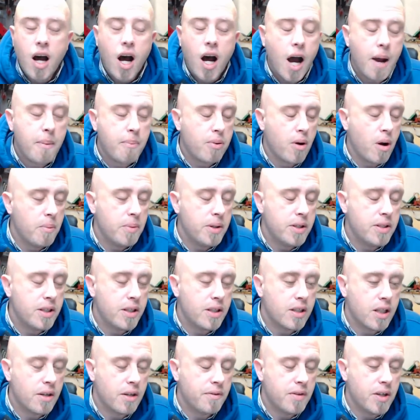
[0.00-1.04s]
I probably
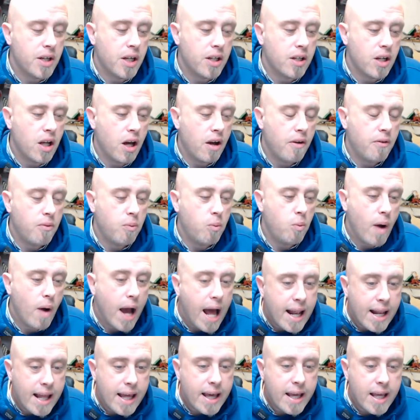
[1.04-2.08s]
didn't give it enough
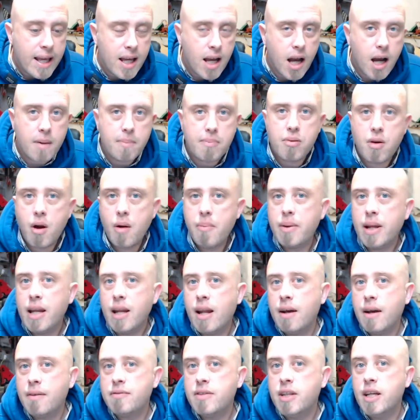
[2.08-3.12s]
welly. I probably
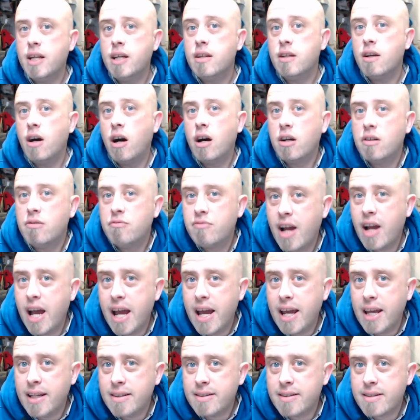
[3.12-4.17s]
left it in high
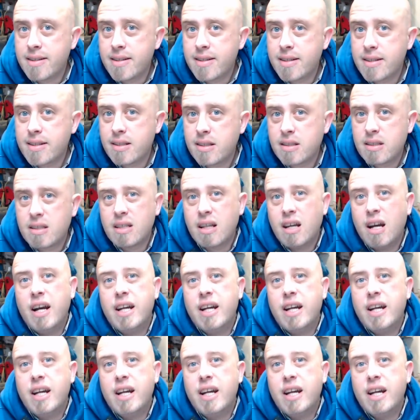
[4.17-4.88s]
rates.